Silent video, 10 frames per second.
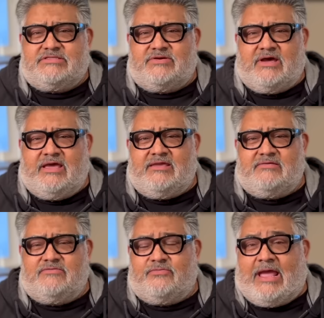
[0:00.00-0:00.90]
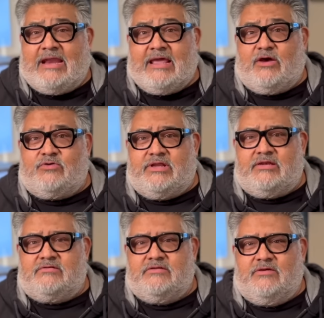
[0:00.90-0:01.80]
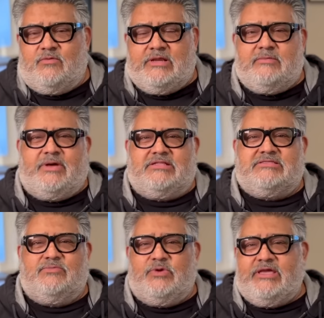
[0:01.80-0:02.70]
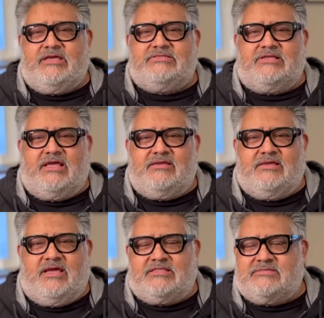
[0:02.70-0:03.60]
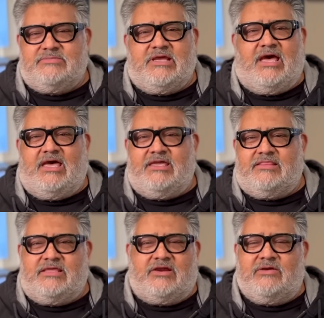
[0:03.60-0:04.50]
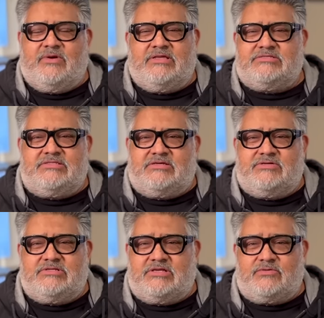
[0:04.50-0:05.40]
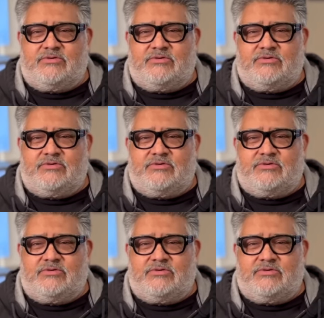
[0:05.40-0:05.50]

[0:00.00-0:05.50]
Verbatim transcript: so I ran out and went and bought some wigs and I got some dye, and there I was in the hotel